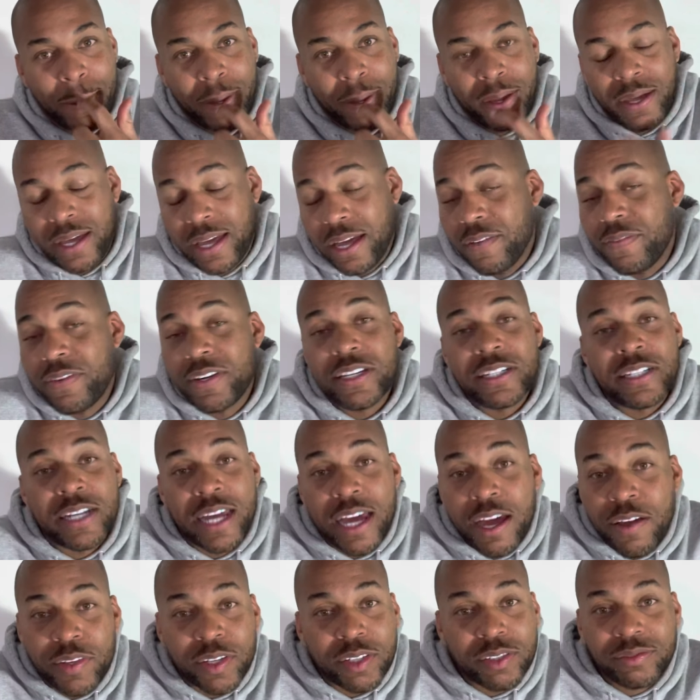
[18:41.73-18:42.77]
Heaven is
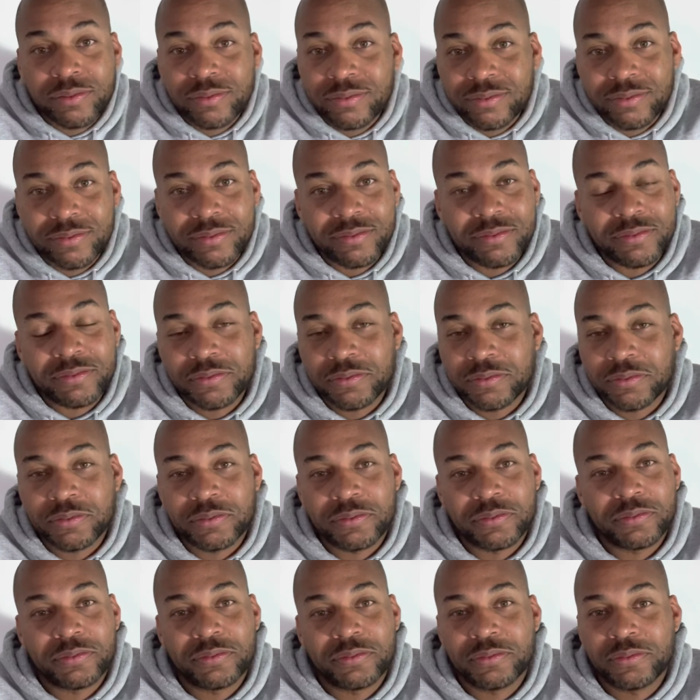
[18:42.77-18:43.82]
heaven.
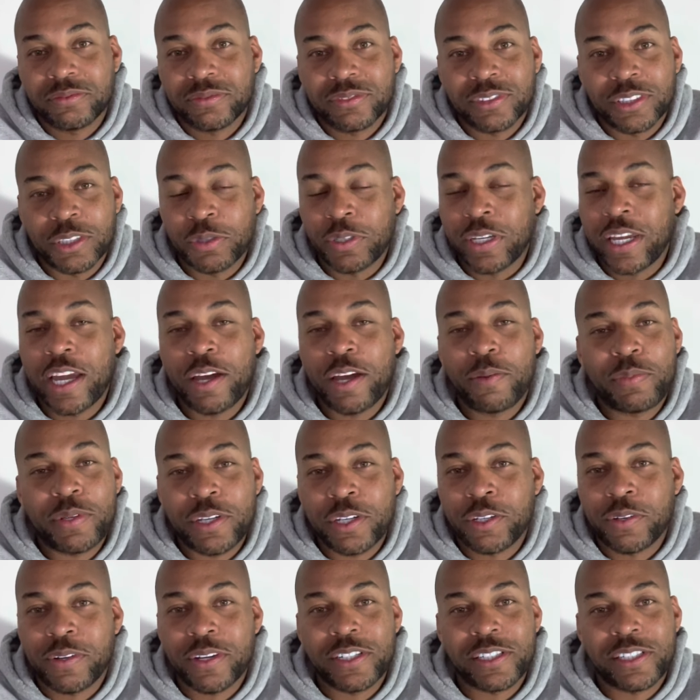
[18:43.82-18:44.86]
You can't be a
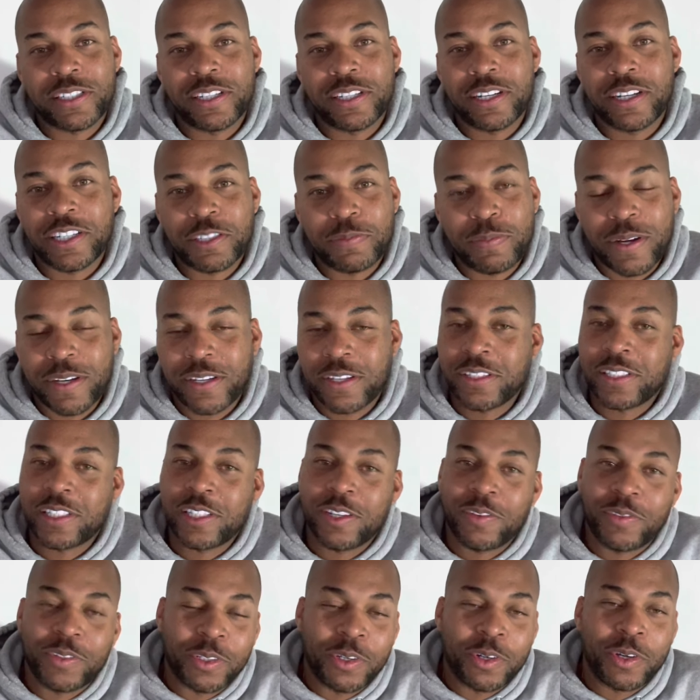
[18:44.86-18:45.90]
Christian and expect
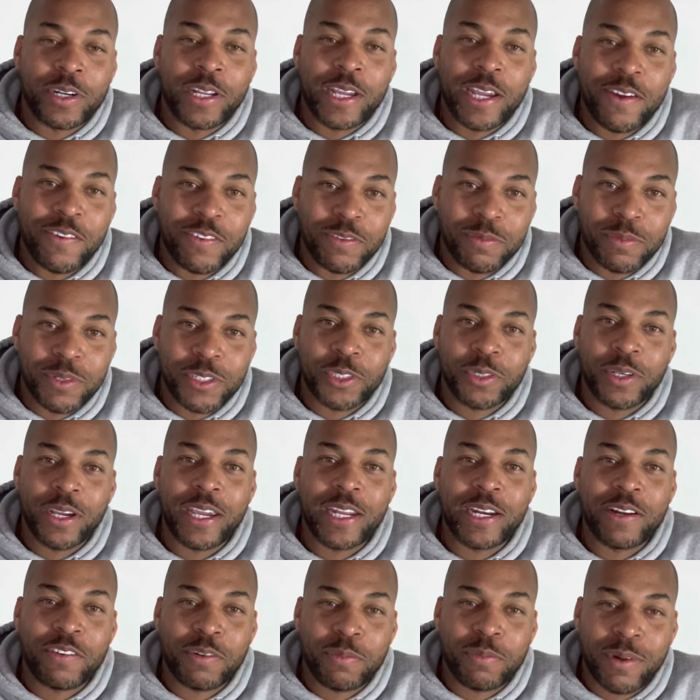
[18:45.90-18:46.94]
yourself to go to heaven, but you hate
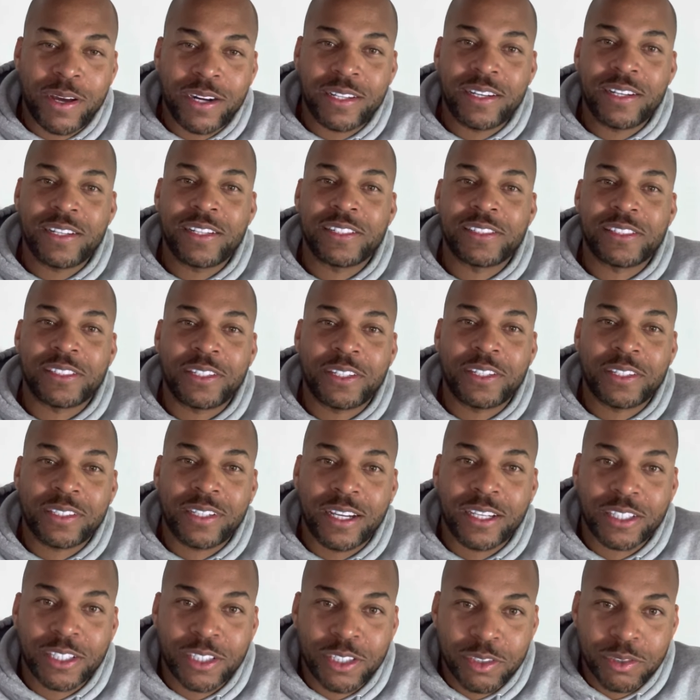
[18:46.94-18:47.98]
everybody that doesn't look
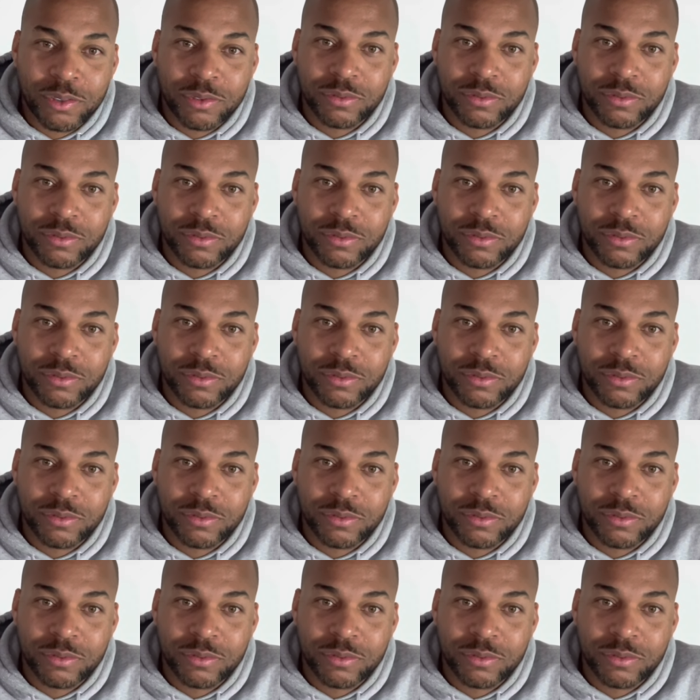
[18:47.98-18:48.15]
like you.